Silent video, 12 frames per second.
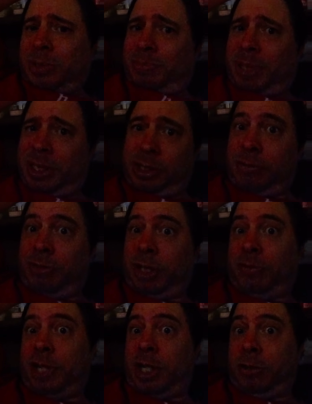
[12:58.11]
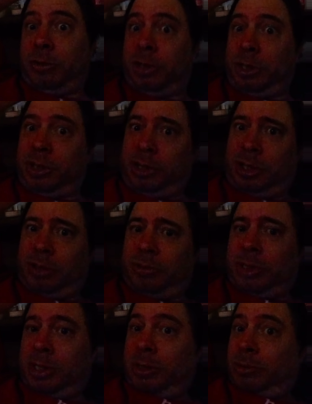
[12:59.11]
basically, Ring of Honor is, you know,
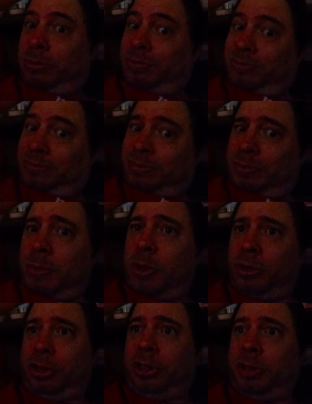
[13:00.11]
mostly